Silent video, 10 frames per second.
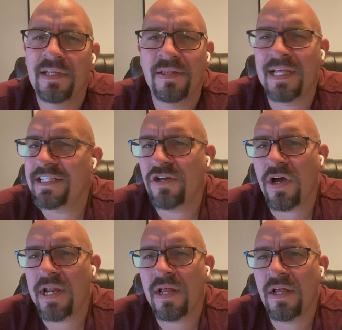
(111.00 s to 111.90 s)
that's
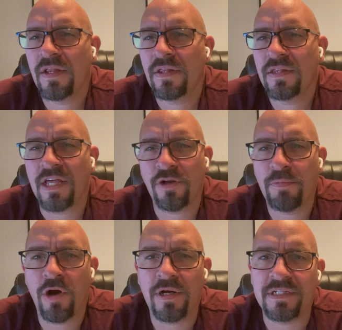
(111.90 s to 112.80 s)
not the other
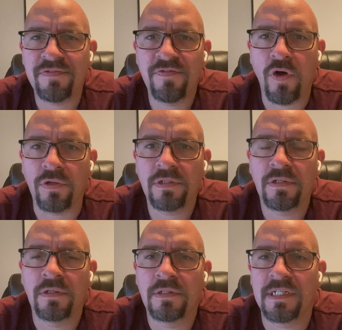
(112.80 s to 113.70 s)
party's fault.
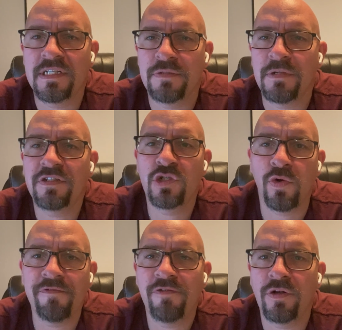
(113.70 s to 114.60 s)
That's as much
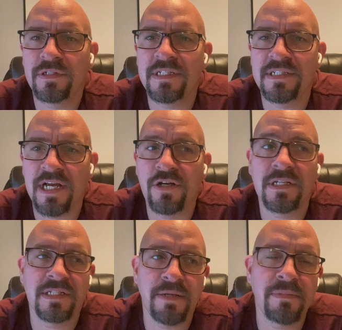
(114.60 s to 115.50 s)
your fault as theirs,
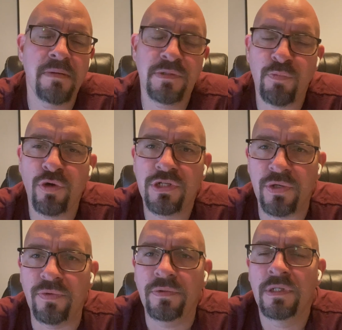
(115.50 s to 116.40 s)
and sometimes more
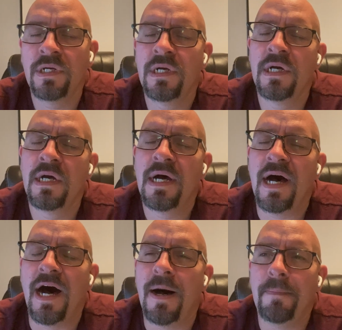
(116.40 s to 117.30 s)
so.
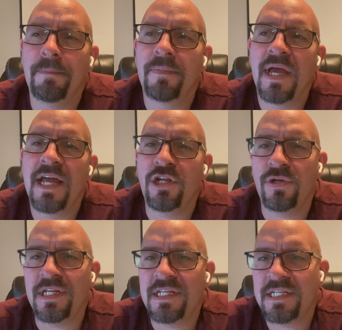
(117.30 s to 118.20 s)
And you
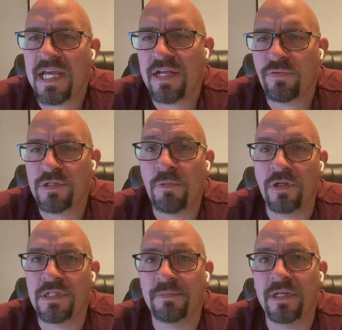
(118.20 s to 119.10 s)
need to take
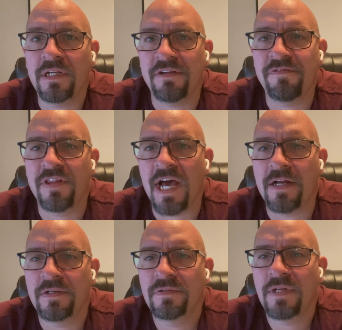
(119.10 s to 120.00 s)
responsibility for that
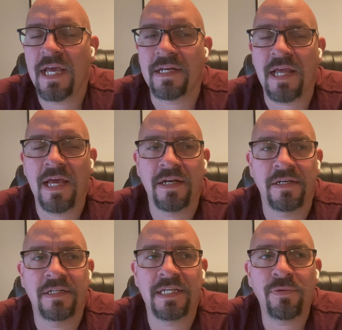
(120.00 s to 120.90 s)

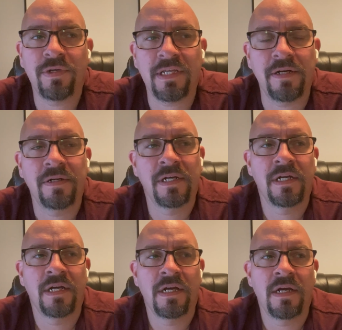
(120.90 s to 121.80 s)
and deal with it.
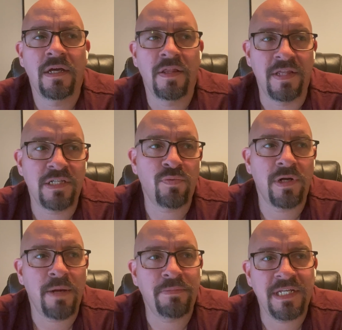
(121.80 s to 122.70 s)
This one I'm